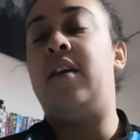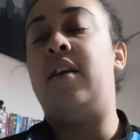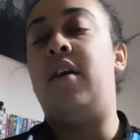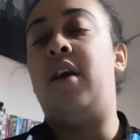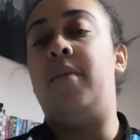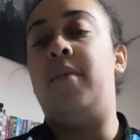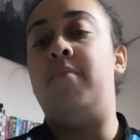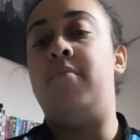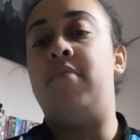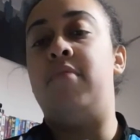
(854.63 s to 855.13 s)

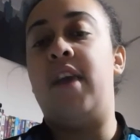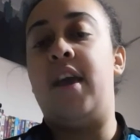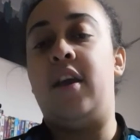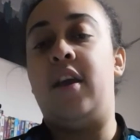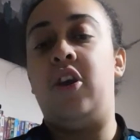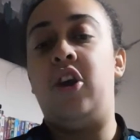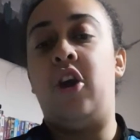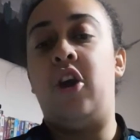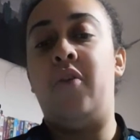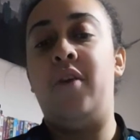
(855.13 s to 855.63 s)
I'm
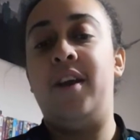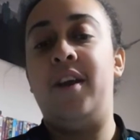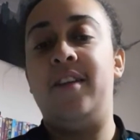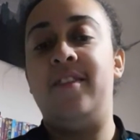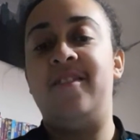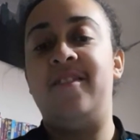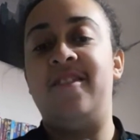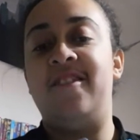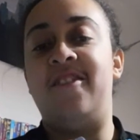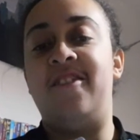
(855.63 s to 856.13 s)
then going
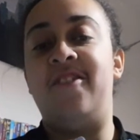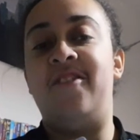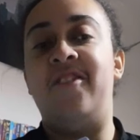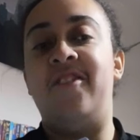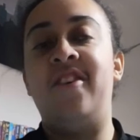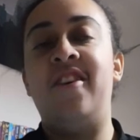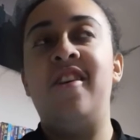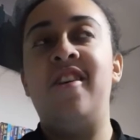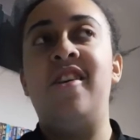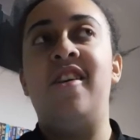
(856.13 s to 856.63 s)
to,
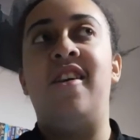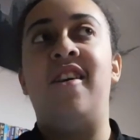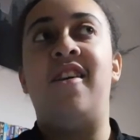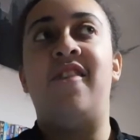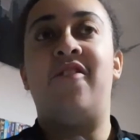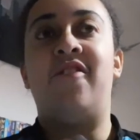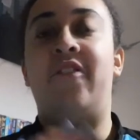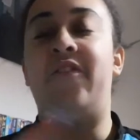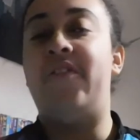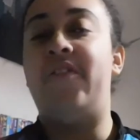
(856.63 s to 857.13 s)

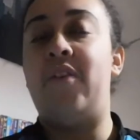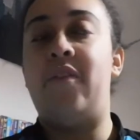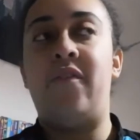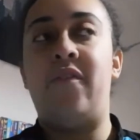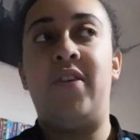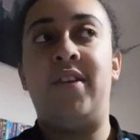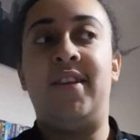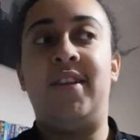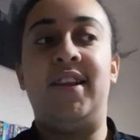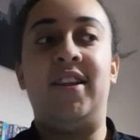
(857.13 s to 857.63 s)
I've got a few other
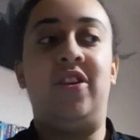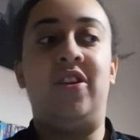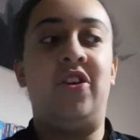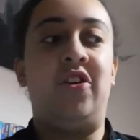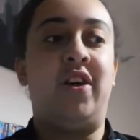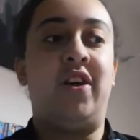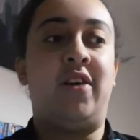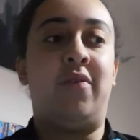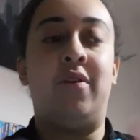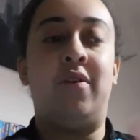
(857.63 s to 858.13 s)
things I need to do,
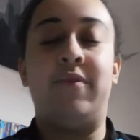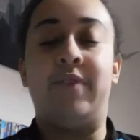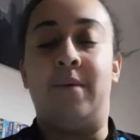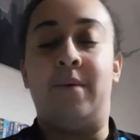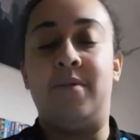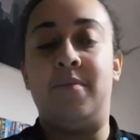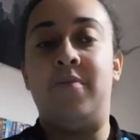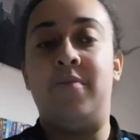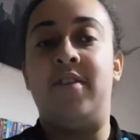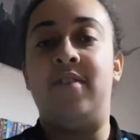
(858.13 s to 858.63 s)
like I want to wrap
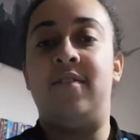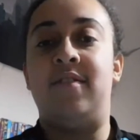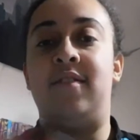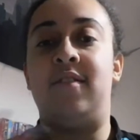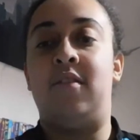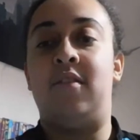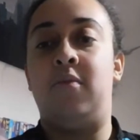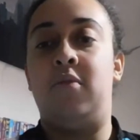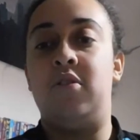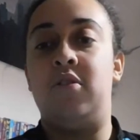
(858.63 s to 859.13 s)
some presents, I'm
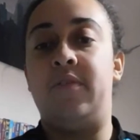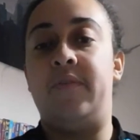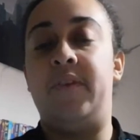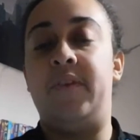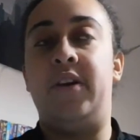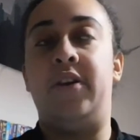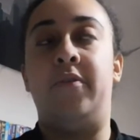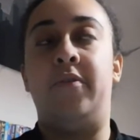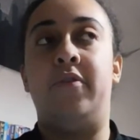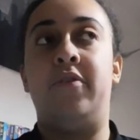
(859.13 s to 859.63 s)
going to watch a
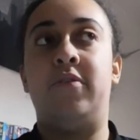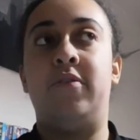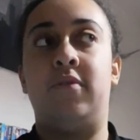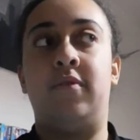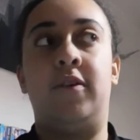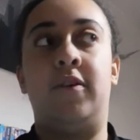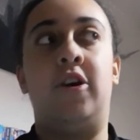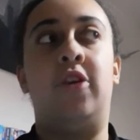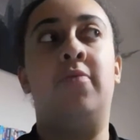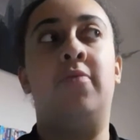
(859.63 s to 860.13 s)
film, Christmas
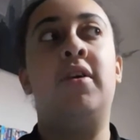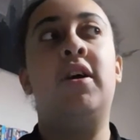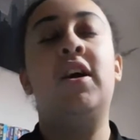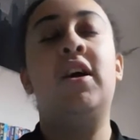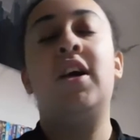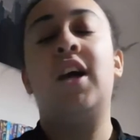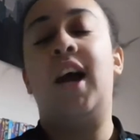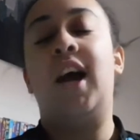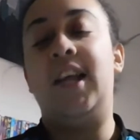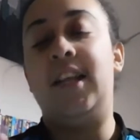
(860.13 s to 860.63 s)
film.
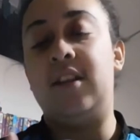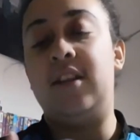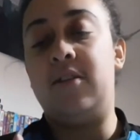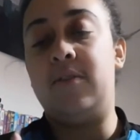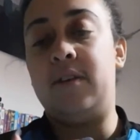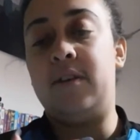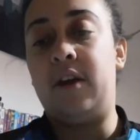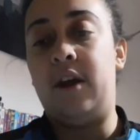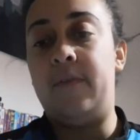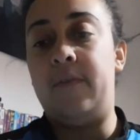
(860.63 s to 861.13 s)
I need to do
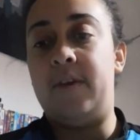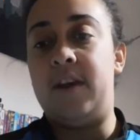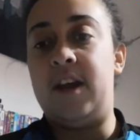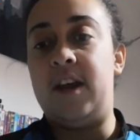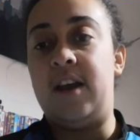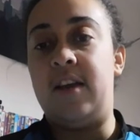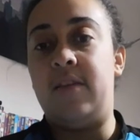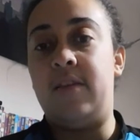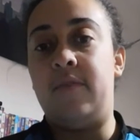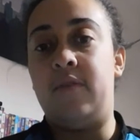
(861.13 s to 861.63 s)
a COVID
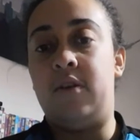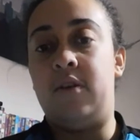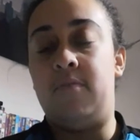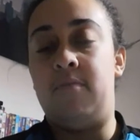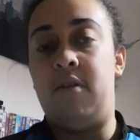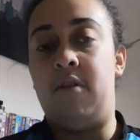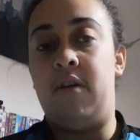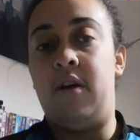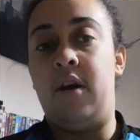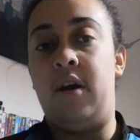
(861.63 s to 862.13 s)
test for
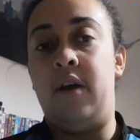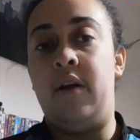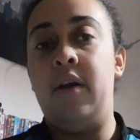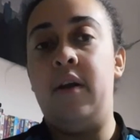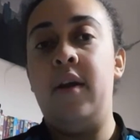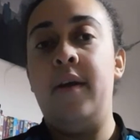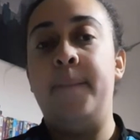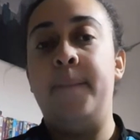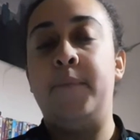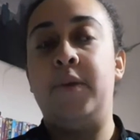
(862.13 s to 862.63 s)
tomorrow.
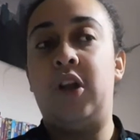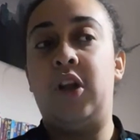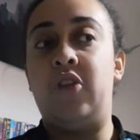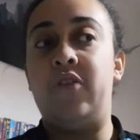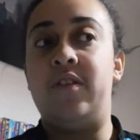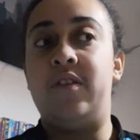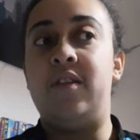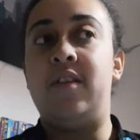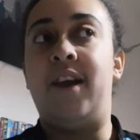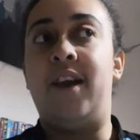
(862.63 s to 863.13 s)
I'm going to do
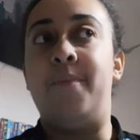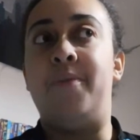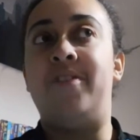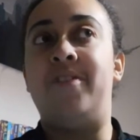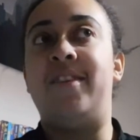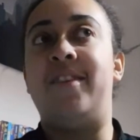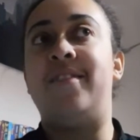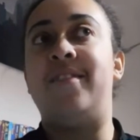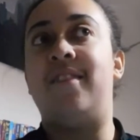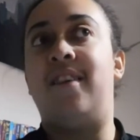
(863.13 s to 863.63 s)
it tonight
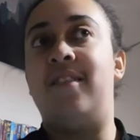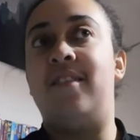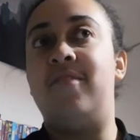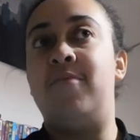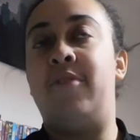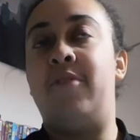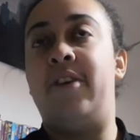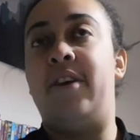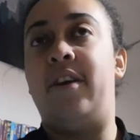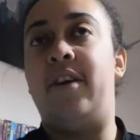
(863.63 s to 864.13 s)
because I start
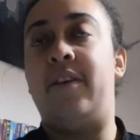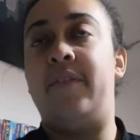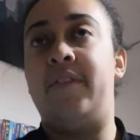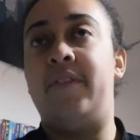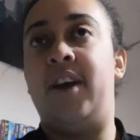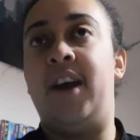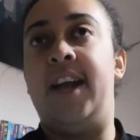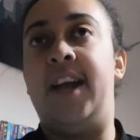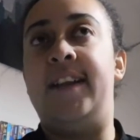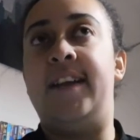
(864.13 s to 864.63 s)
tomorrow at
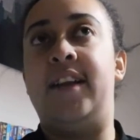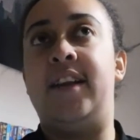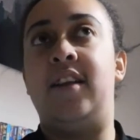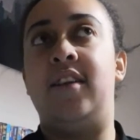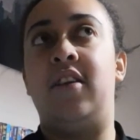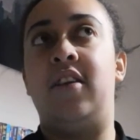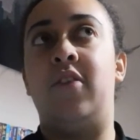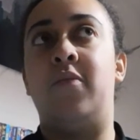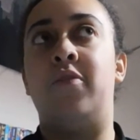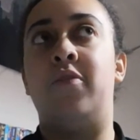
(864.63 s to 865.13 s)
9:30 and I
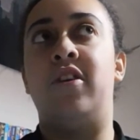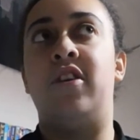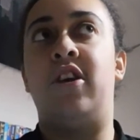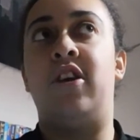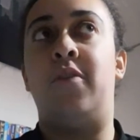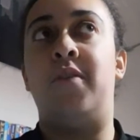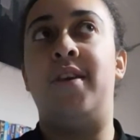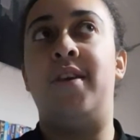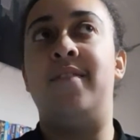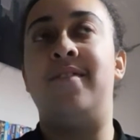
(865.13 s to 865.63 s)
don't want to
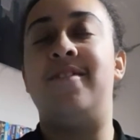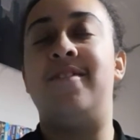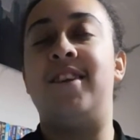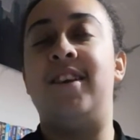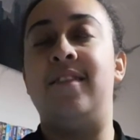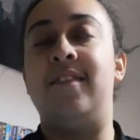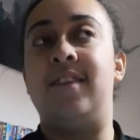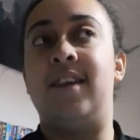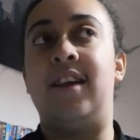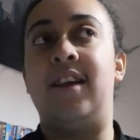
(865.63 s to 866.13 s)
go in
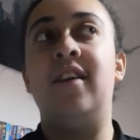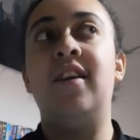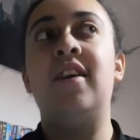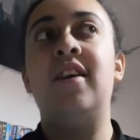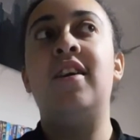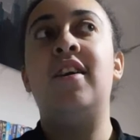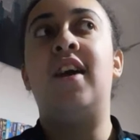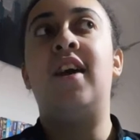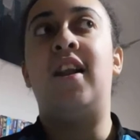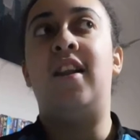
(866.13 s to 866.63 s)
sneezing.
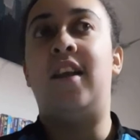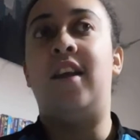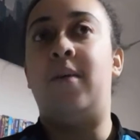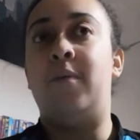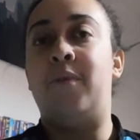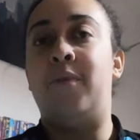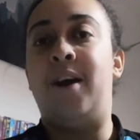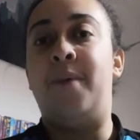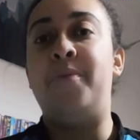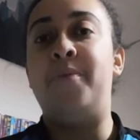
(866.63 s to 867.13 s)
And that
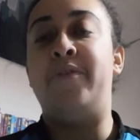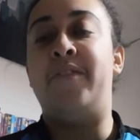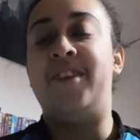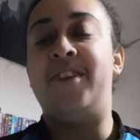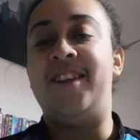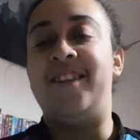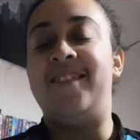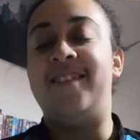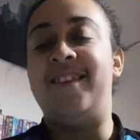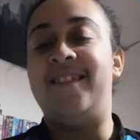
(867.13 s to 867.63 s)
will happen if I
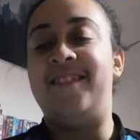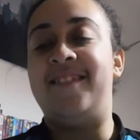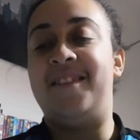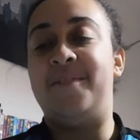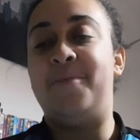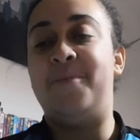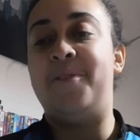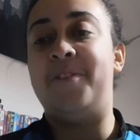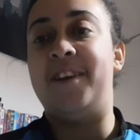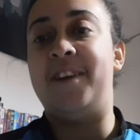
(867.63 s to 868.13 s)
take the test in
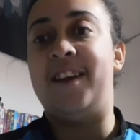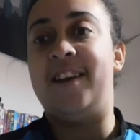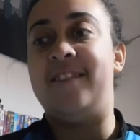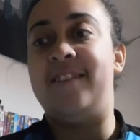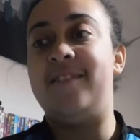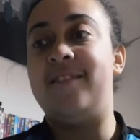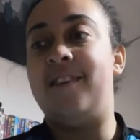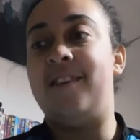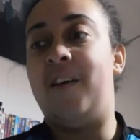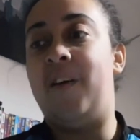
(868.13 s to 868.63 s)
the morning,
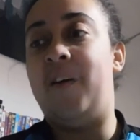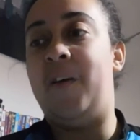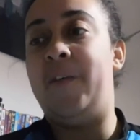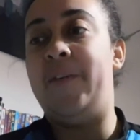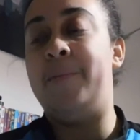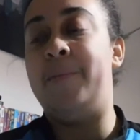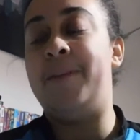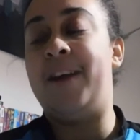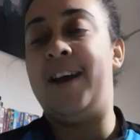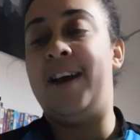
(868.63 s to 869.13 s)
so
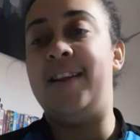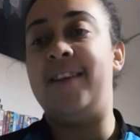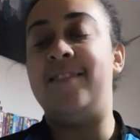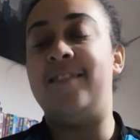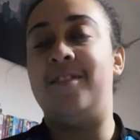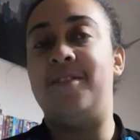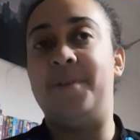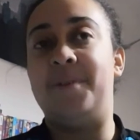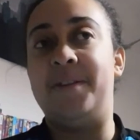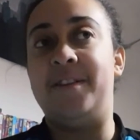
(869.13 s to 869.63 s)
the plan
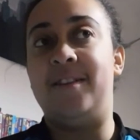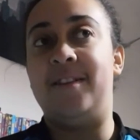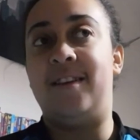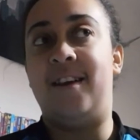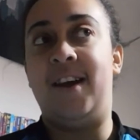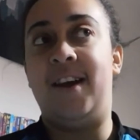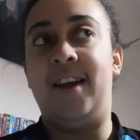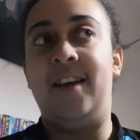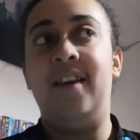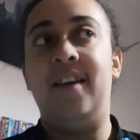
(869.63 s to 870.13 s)
is to do it
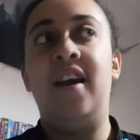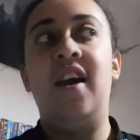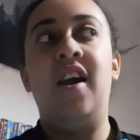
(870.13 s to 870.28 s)
tonight.